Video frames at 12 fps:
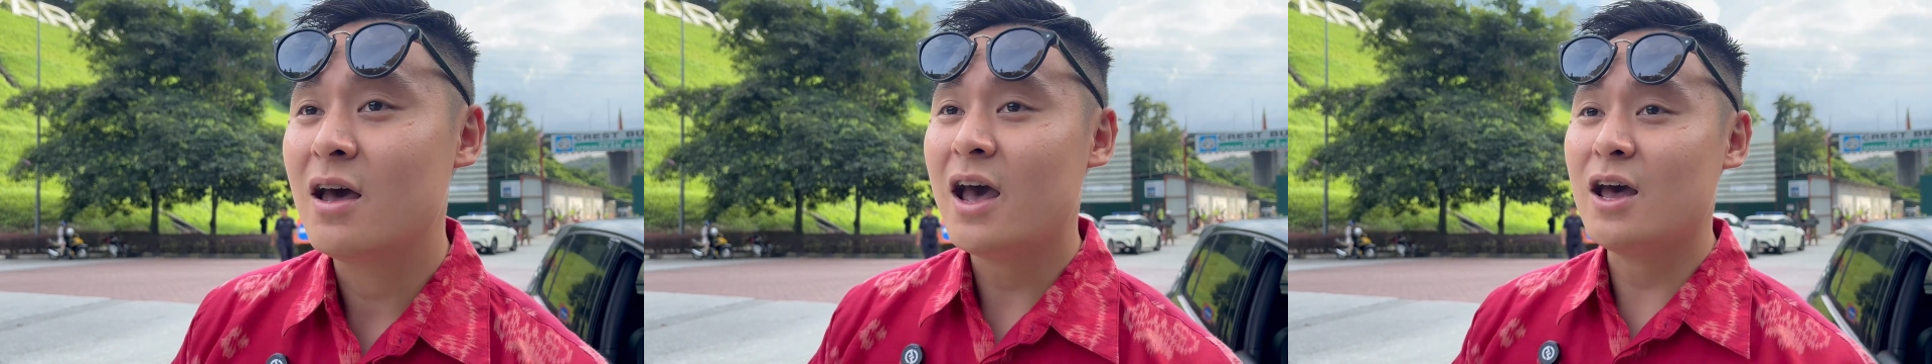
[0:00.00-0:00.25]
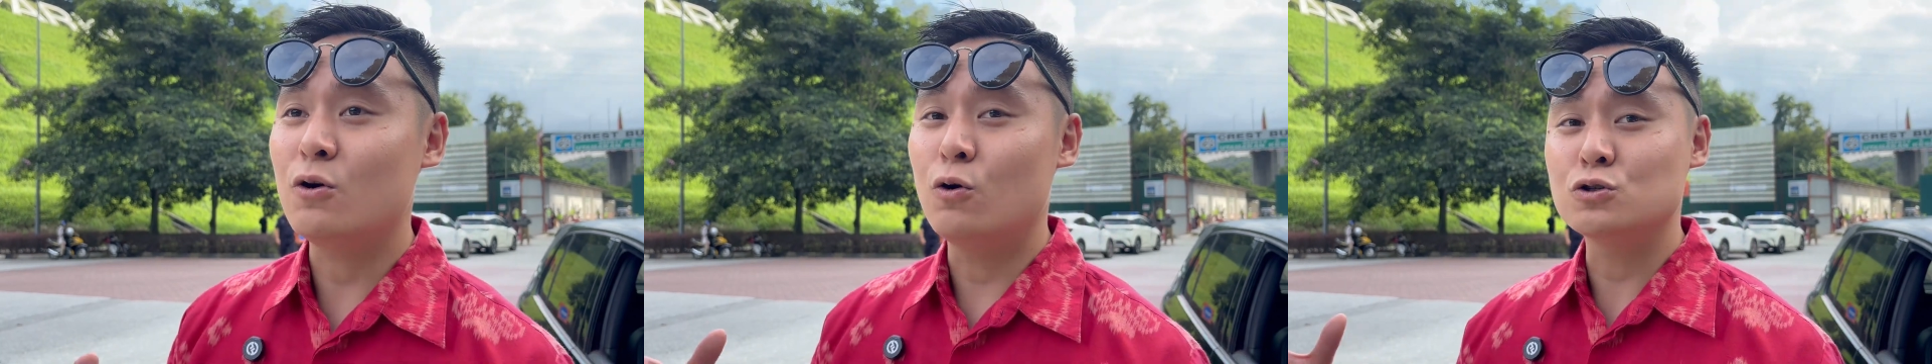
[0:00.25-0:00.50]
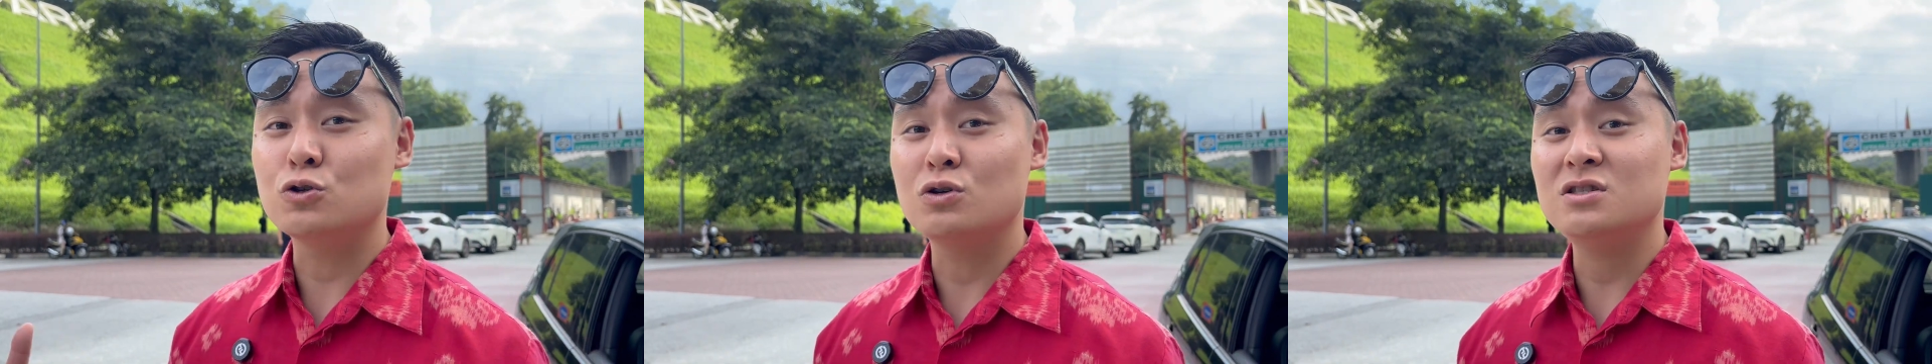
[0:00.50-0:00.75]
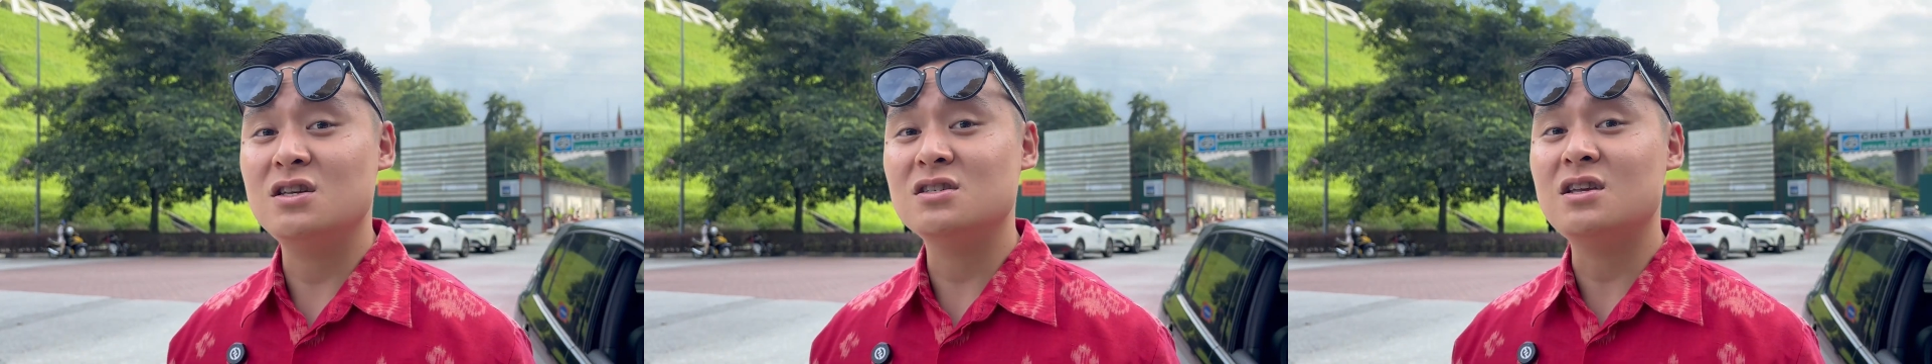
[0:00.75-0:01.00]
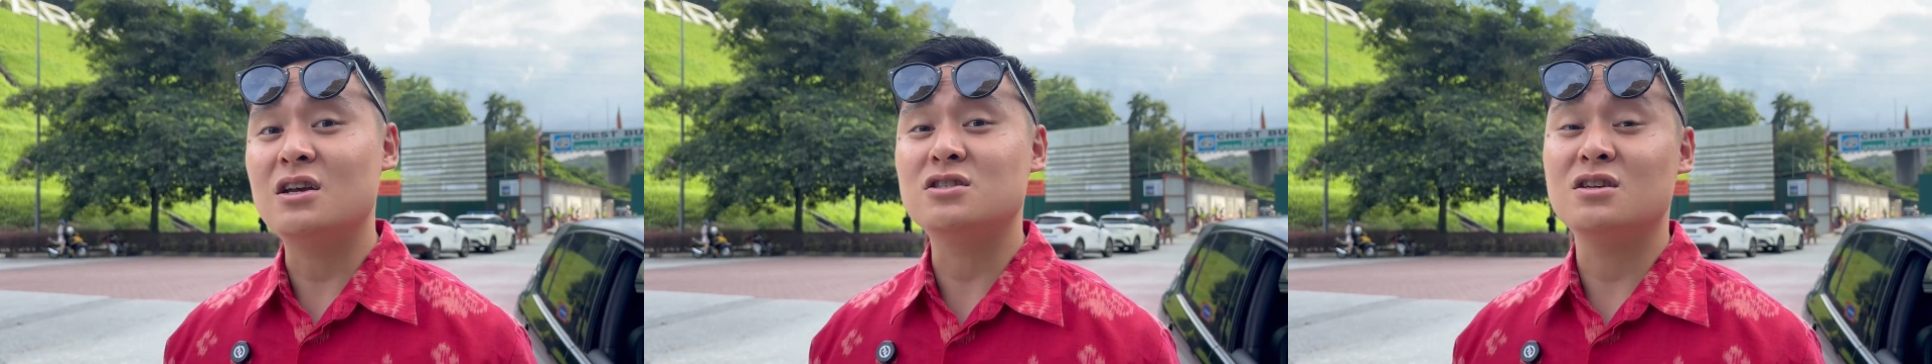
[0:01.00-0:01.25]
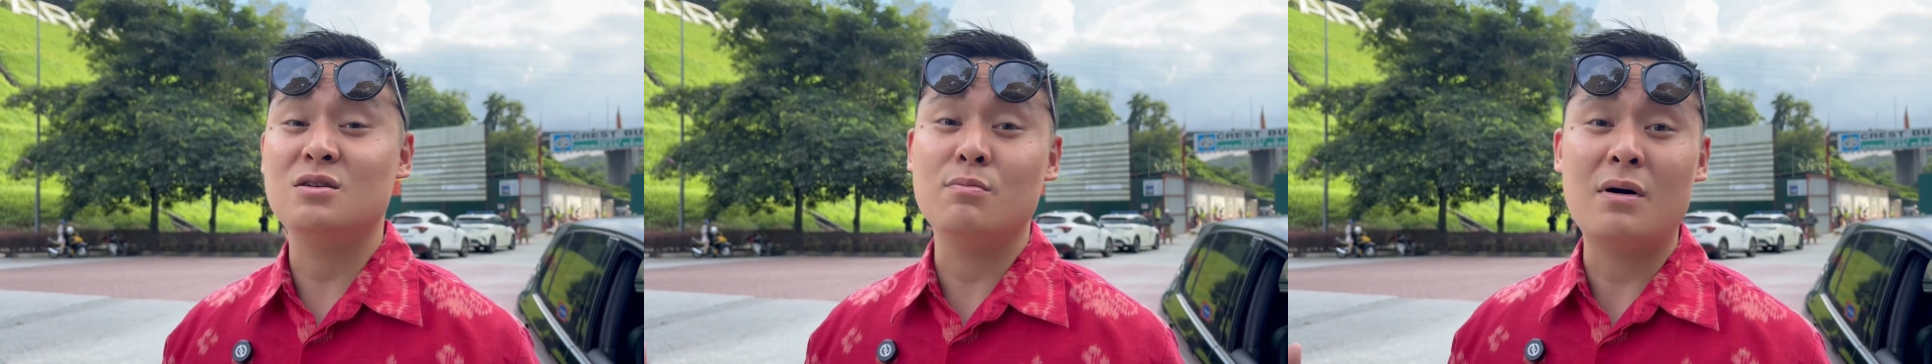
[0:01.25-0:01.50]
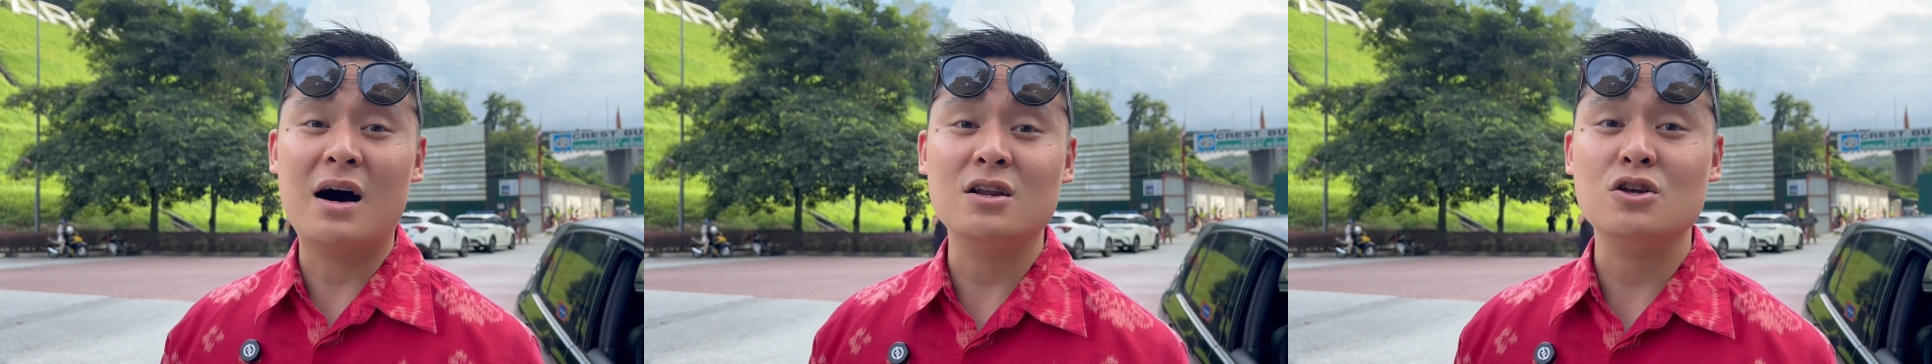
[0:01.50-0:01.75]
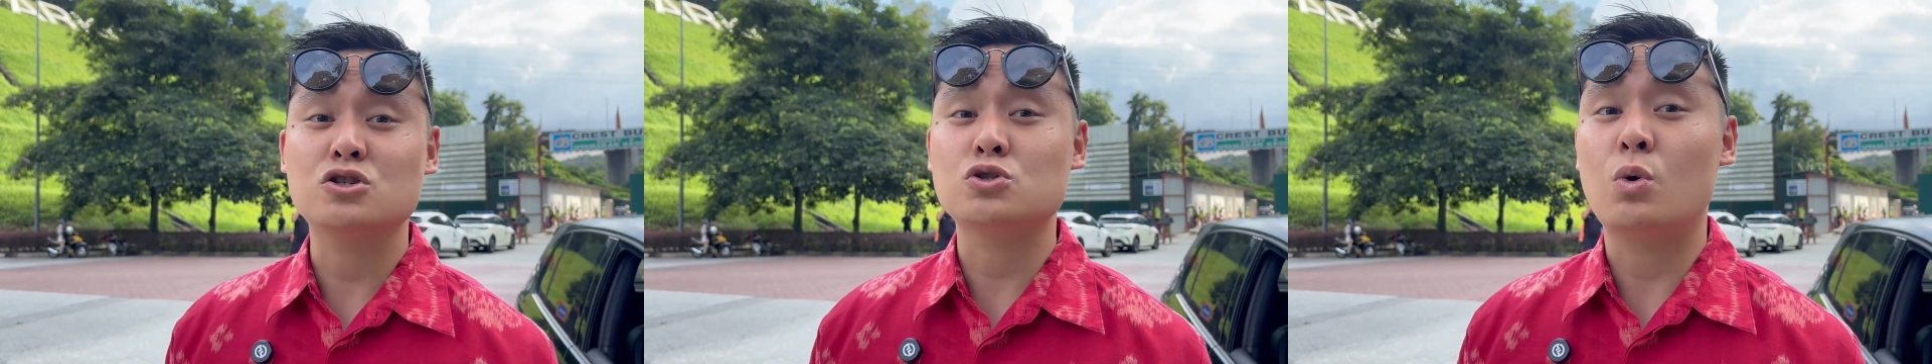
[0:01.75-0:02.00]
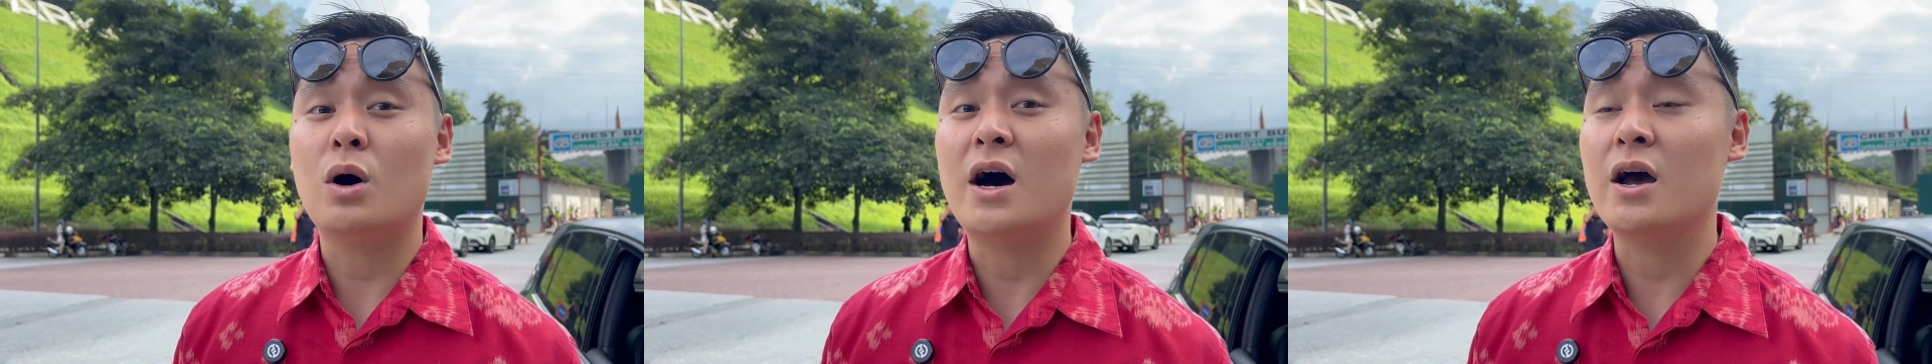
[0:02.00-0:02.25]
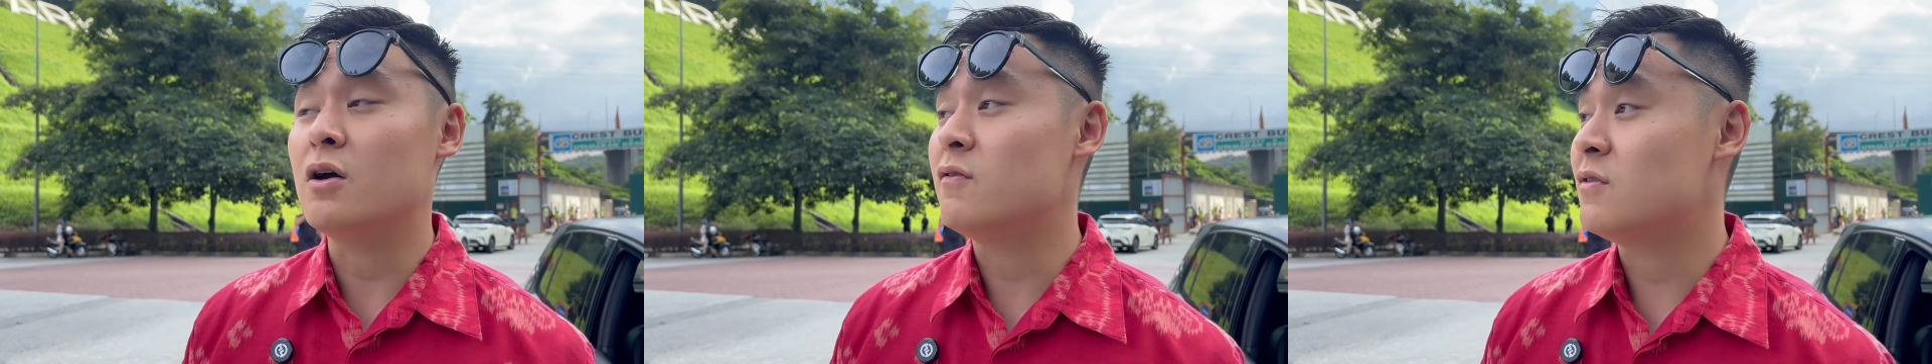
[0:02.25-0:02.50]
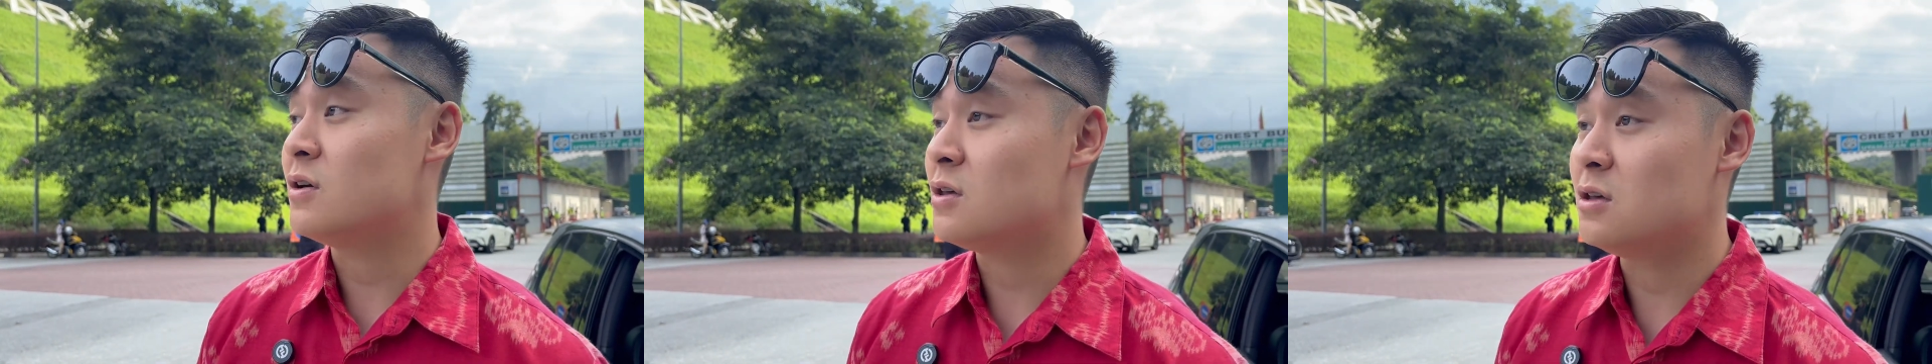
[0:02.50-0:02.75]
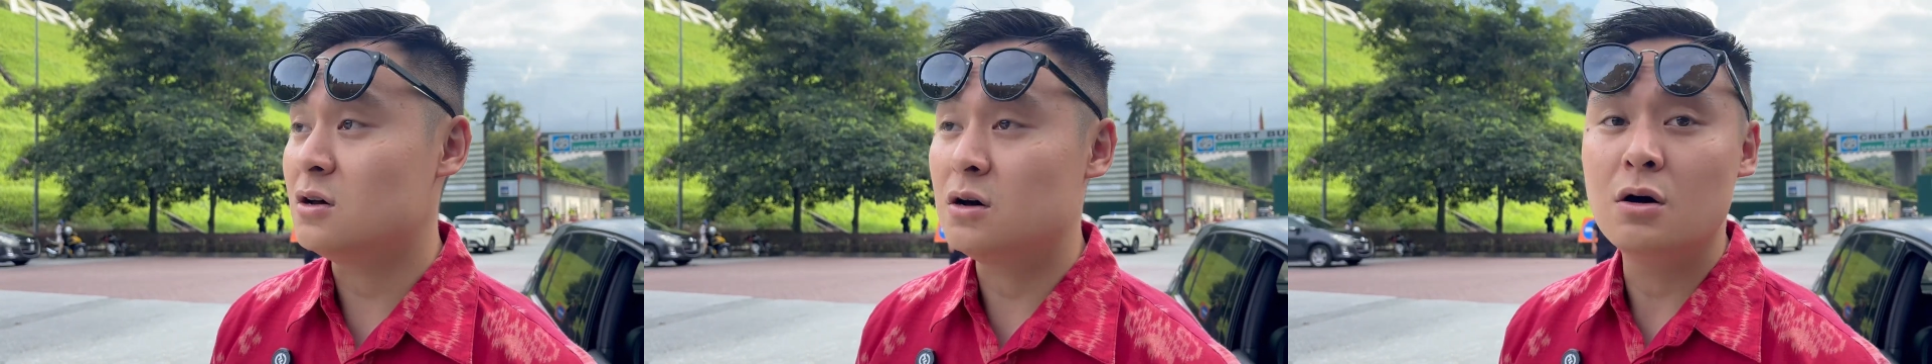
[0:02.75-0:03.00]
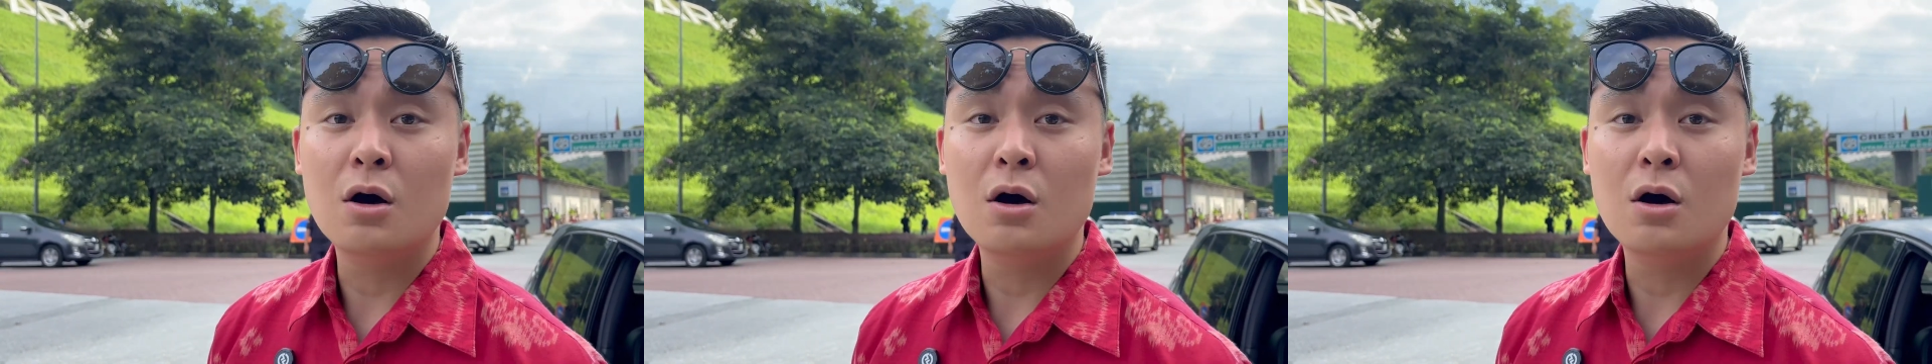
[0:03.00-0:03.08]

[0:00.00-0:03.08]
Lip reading: and also since there's the demand is so high over here,